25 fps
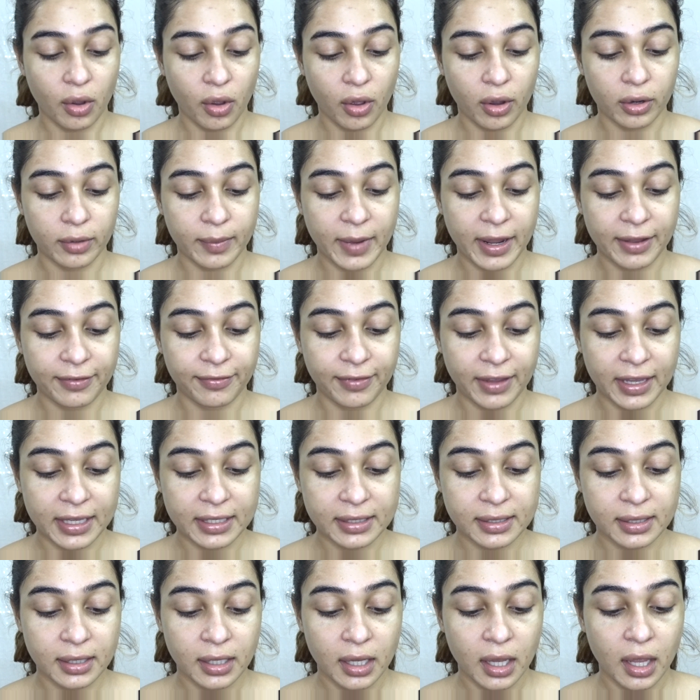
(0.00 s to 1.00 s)
on my
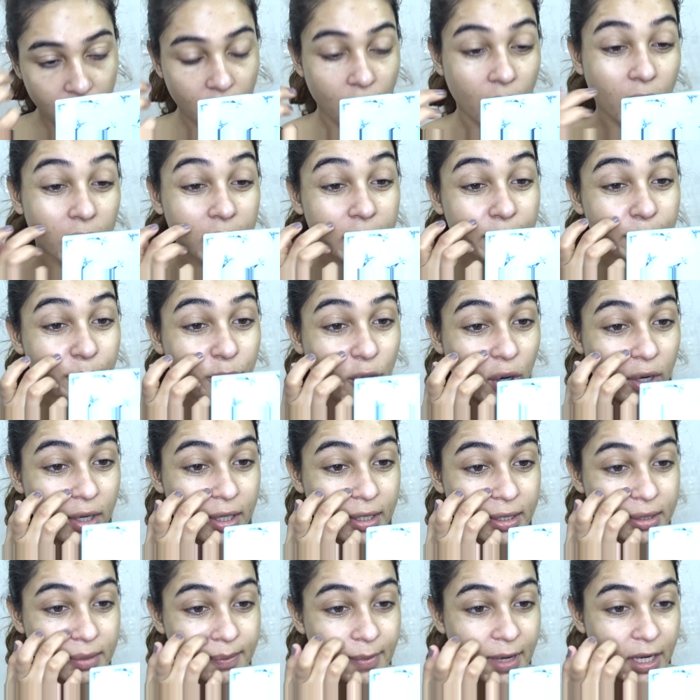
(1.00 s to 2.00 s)
face. All the
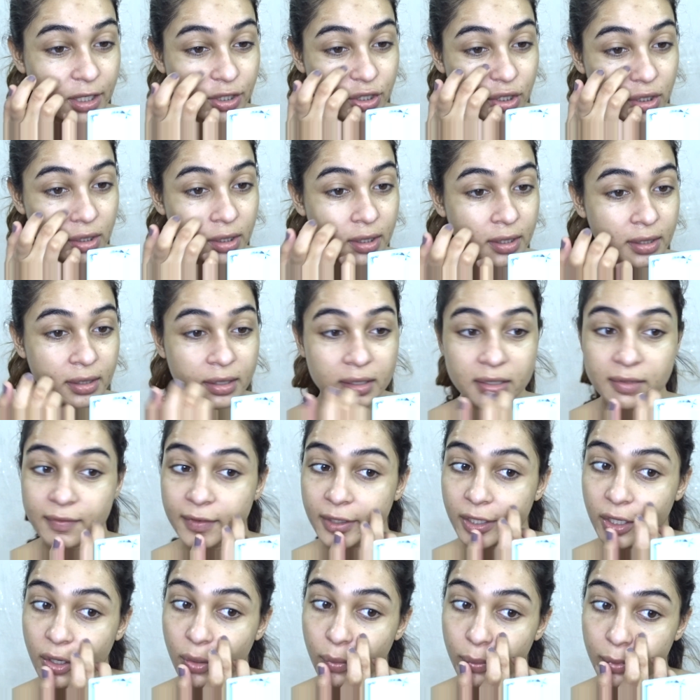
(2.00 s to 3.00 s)
products mentioned in this
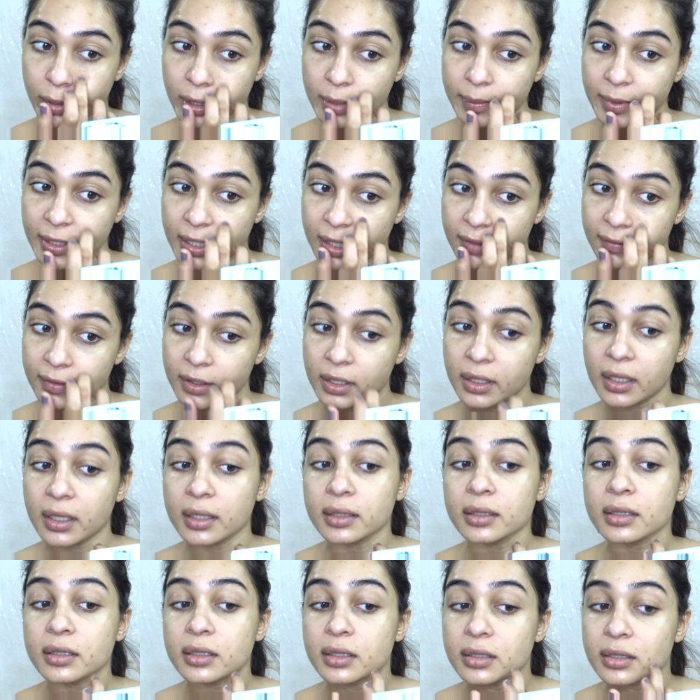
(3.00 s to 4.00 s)
video will be given
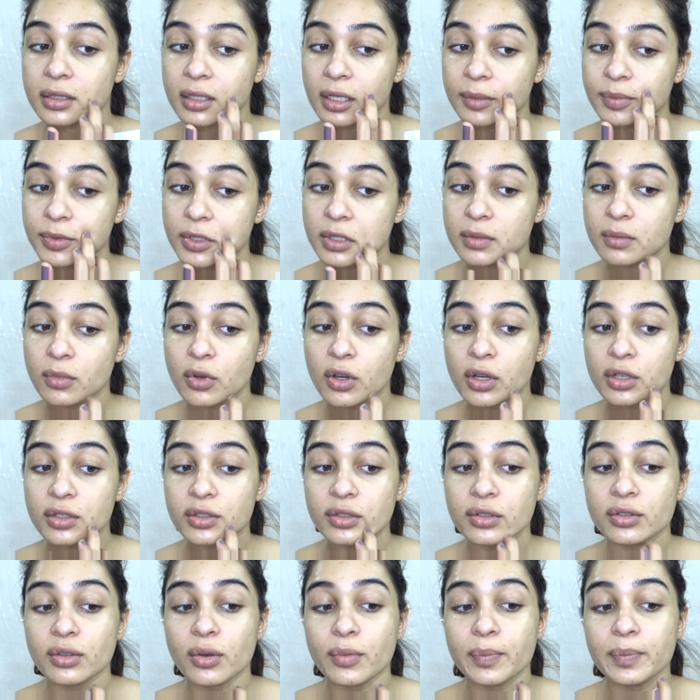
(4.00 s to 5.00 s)
in the description
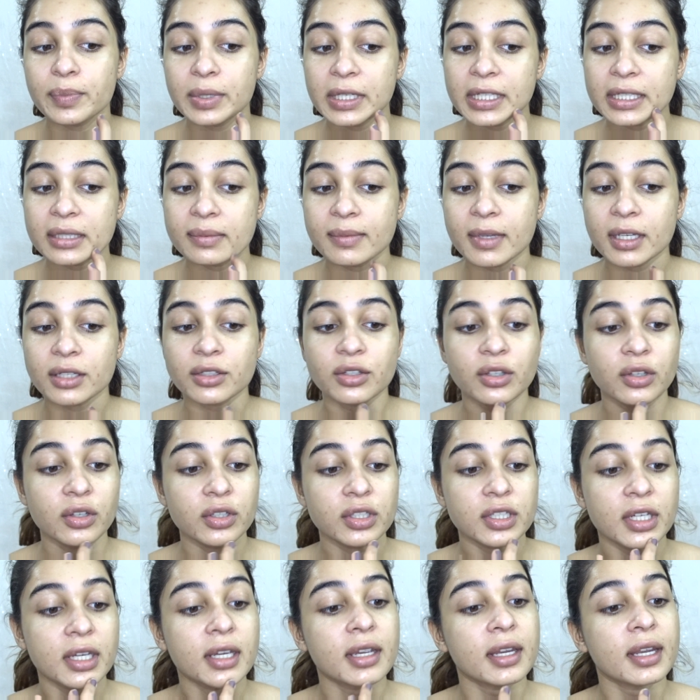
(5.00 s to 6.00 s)
box, so please make sure
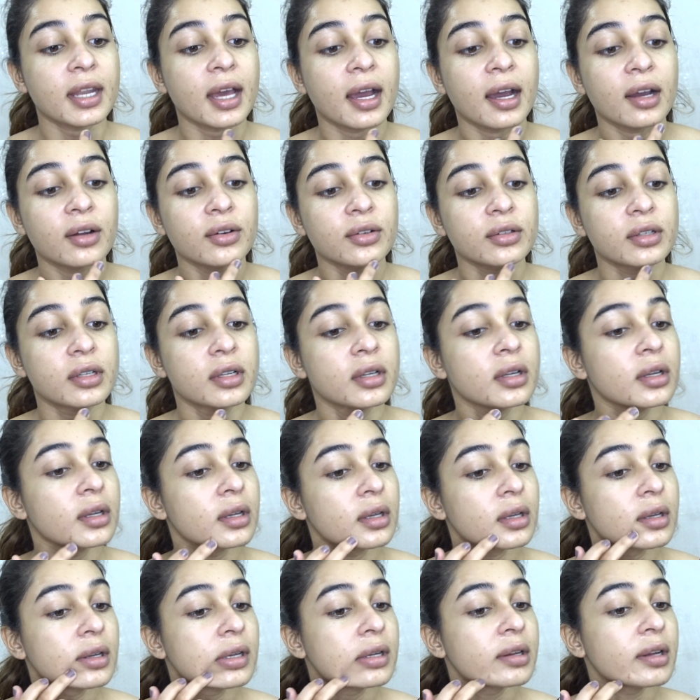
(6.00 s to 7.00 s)
you check it out.
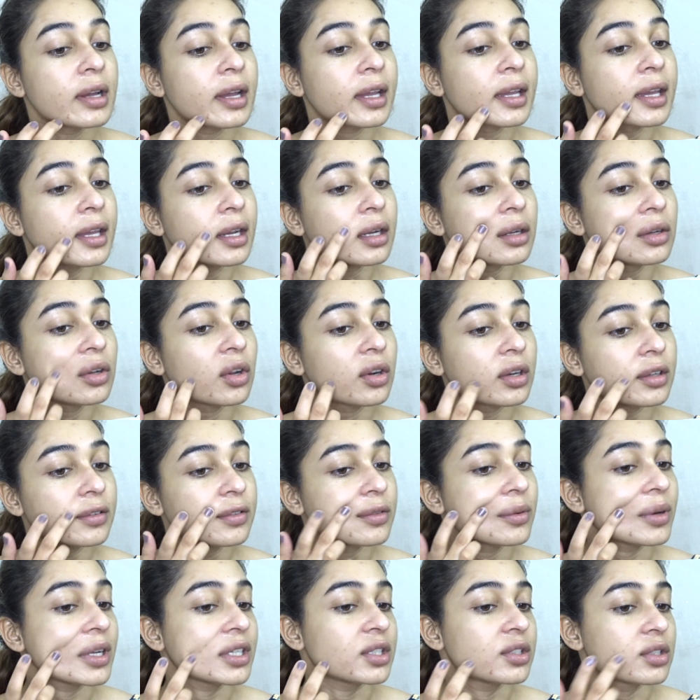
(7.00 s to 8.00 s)
I get a lot
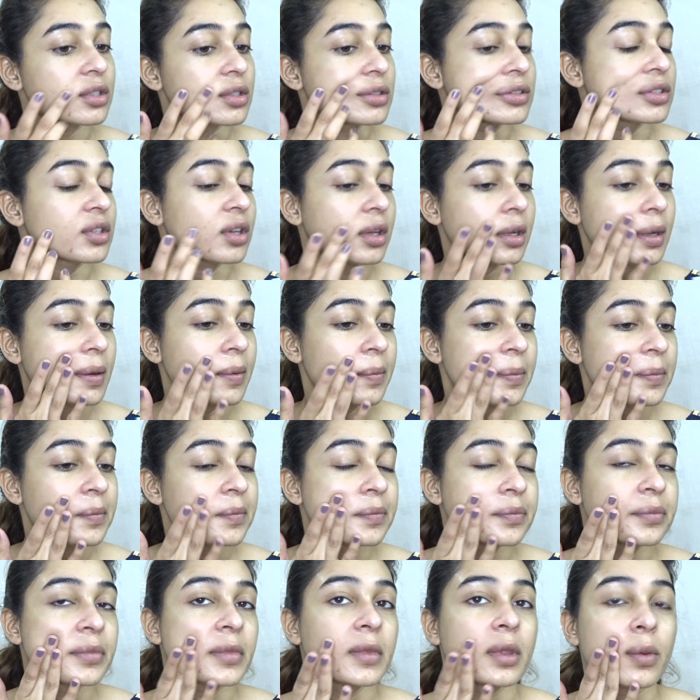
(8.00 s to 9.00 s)
of questions on
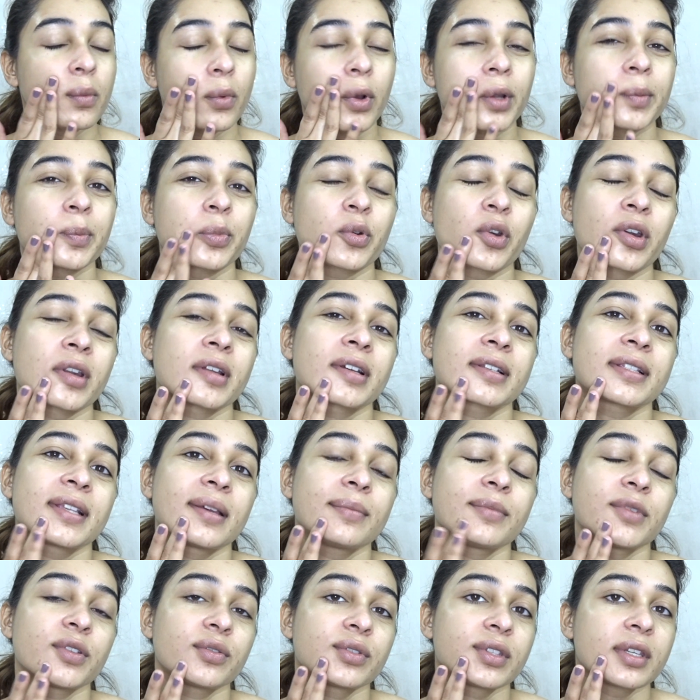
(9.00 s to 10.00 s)
what products
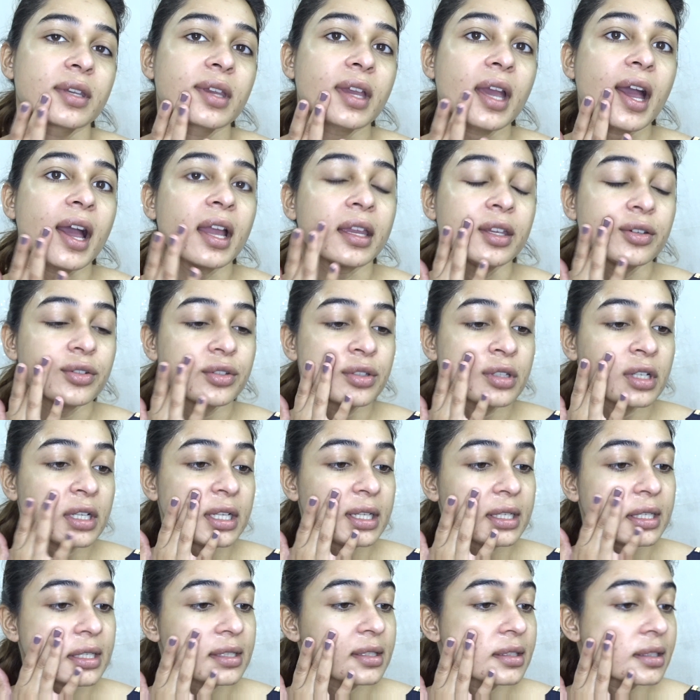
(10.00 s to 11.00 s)
I'm using. I
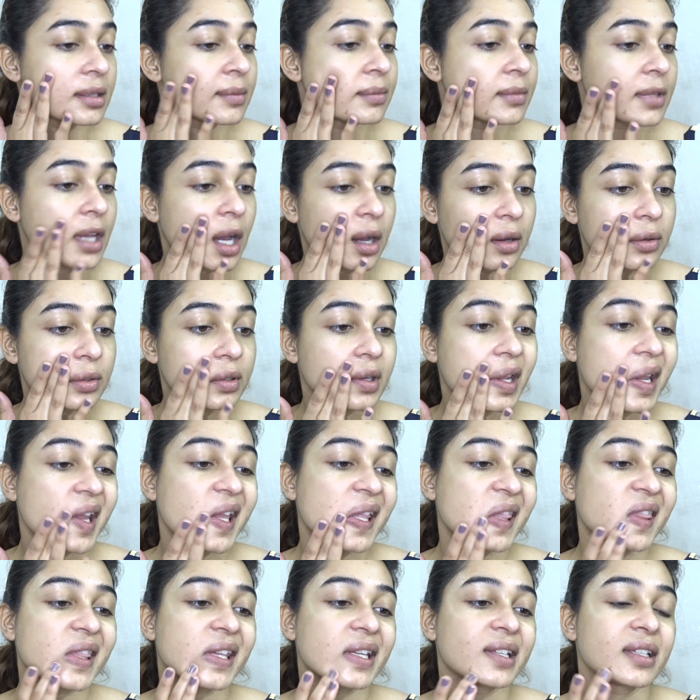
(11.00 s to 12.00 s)
usually list them down
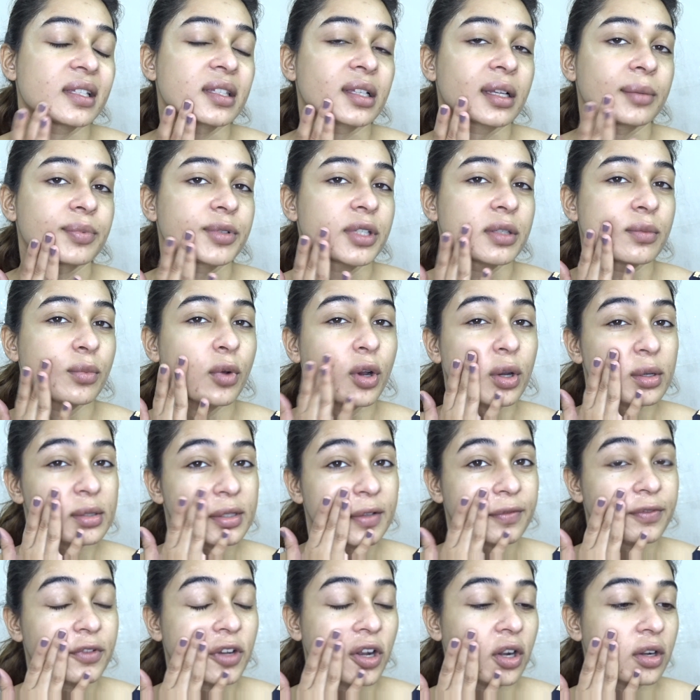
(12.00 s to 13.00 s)
in the description box,
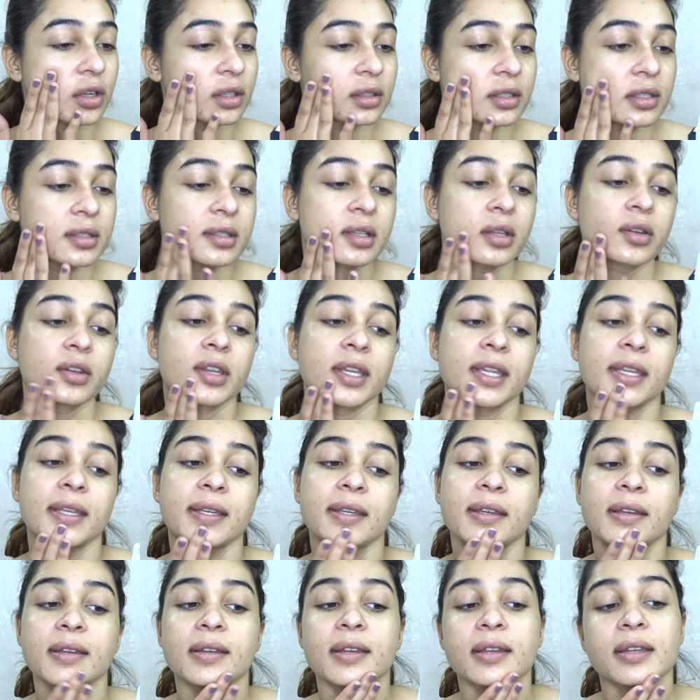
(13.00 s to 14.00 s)
if not on the
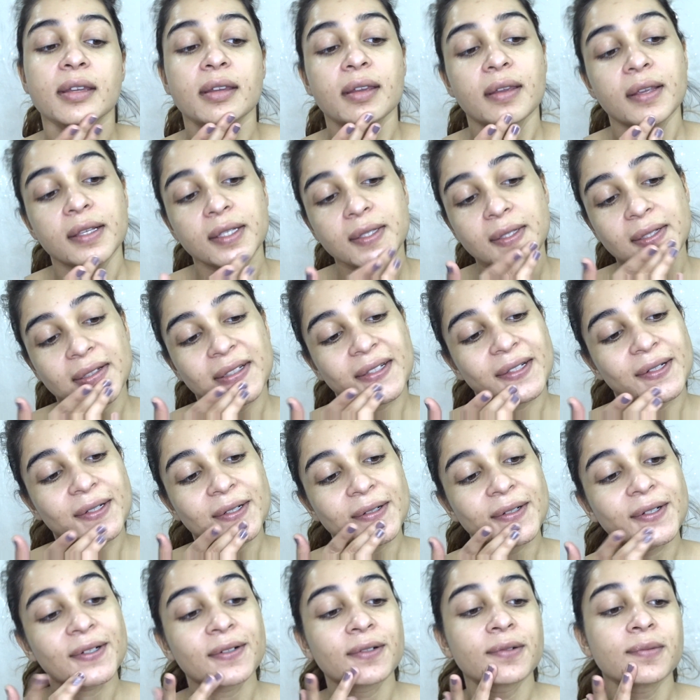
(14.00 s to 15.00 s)
screen.
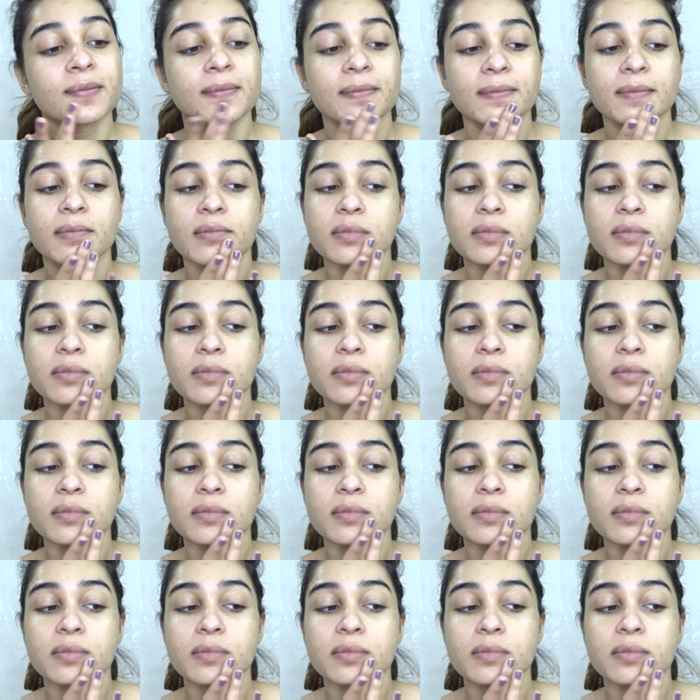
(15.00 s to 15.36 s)
So